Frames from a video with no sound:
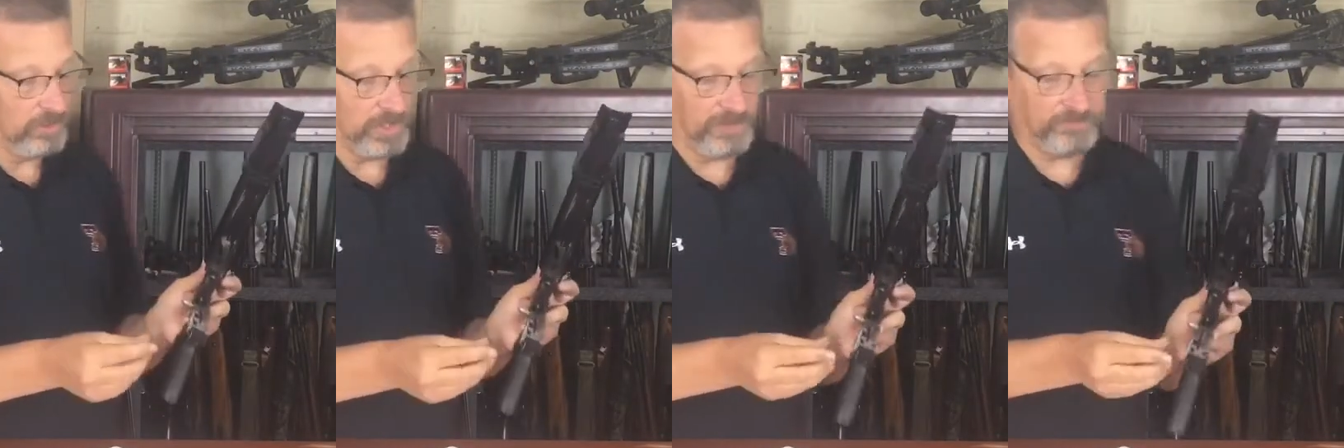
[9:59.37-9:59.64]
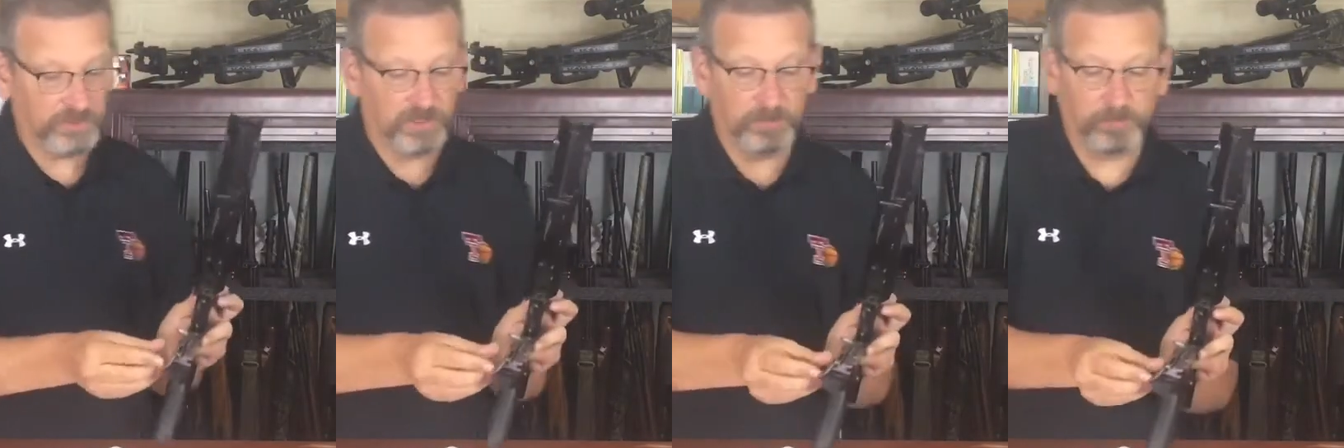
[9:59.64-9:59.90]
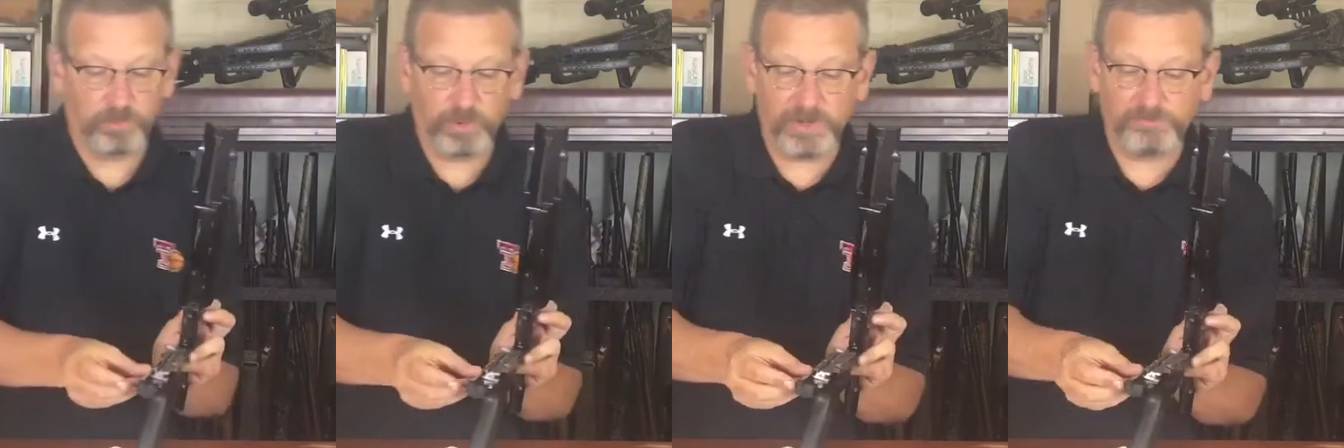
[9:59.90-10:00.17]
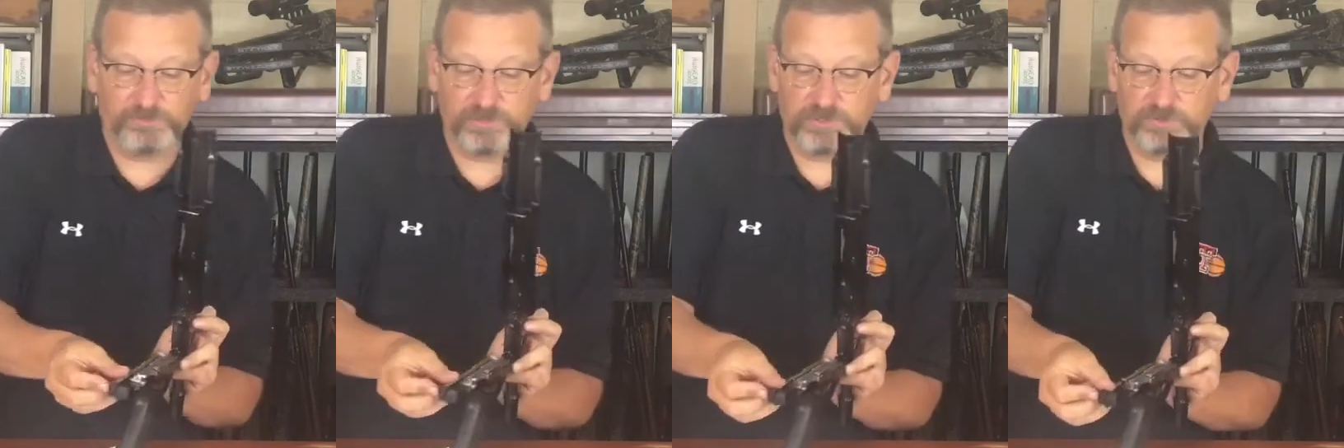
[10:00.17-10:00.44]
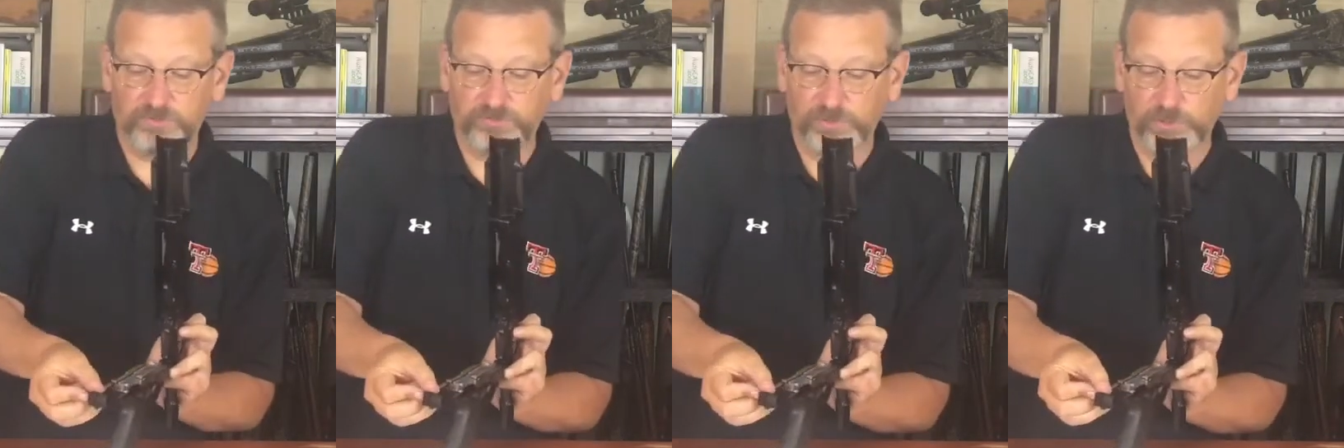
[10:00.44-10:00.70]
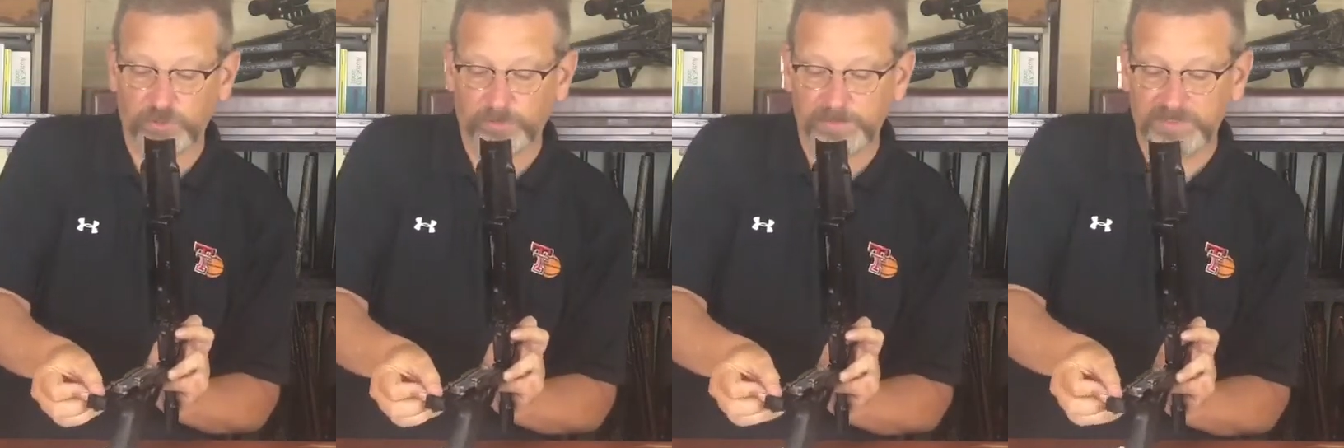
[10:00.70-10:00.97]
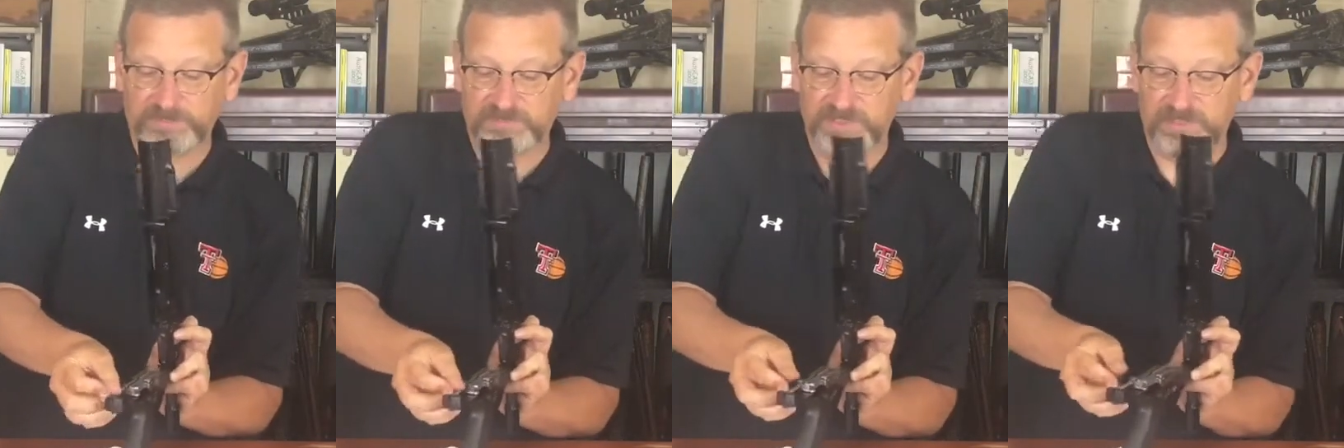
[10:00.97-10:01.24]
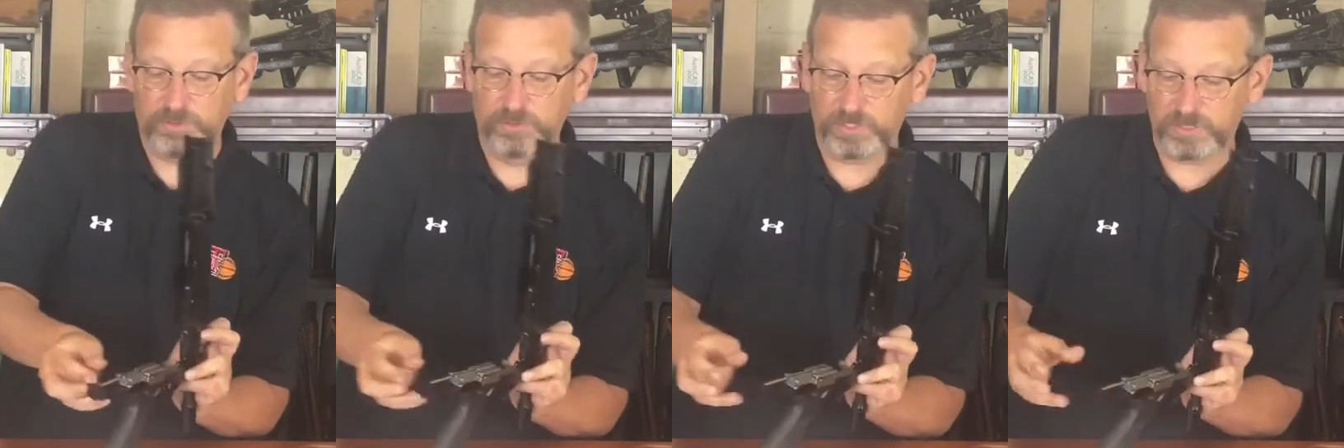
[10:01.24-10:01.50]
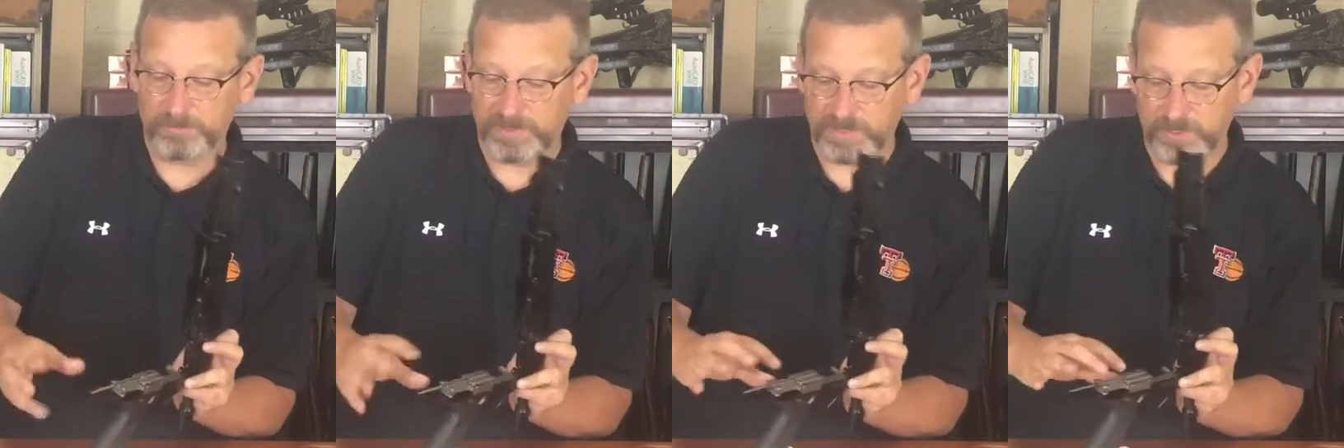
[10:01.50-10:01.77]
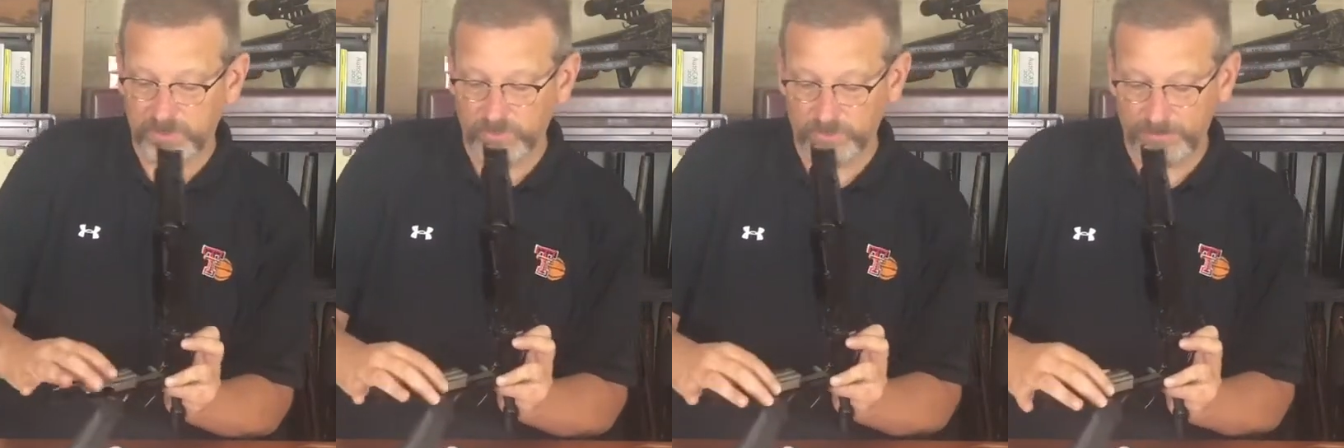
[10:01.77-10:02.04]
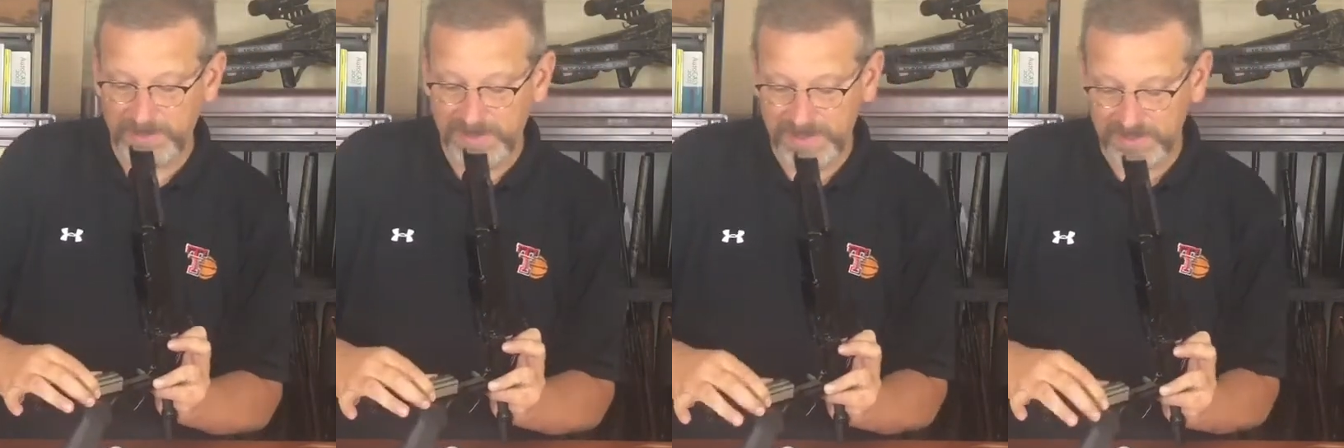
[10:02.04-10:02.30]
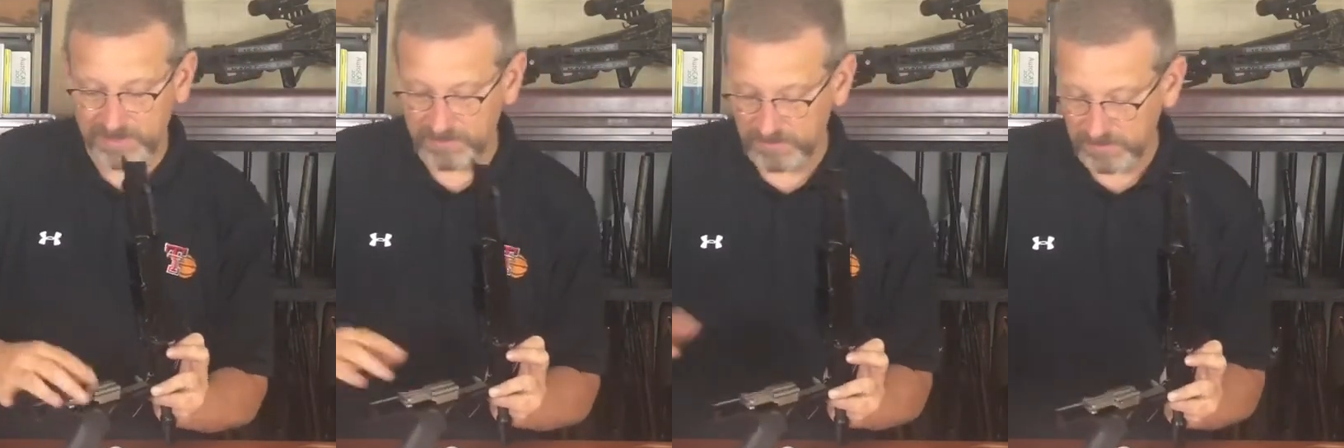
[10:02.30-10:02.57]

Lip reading: You'll have to compress it just a little bit to kind of hook it back here on the back.